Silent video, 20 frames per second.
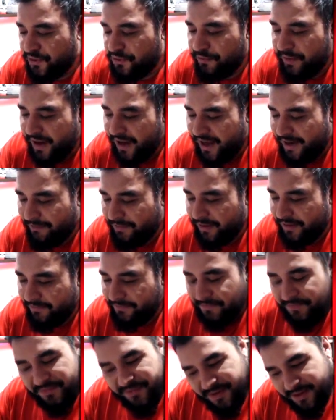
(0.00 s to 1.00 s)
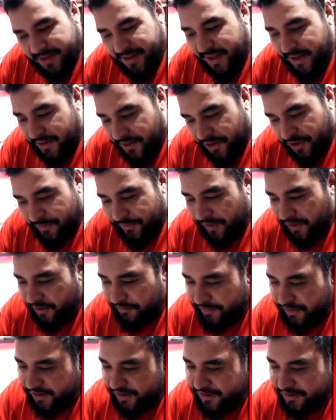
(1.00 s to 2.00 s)
bad, but could have been a lot
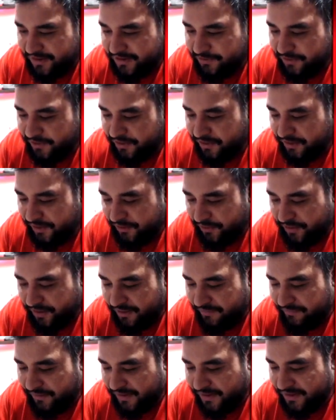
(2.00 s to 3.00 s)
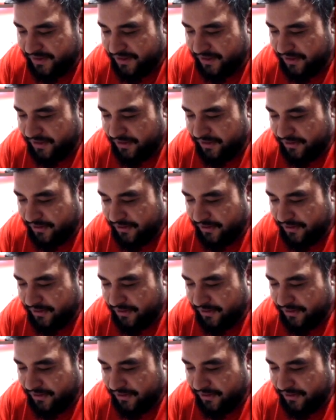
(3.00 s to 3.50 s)
better. So we got the Lugia V-Star.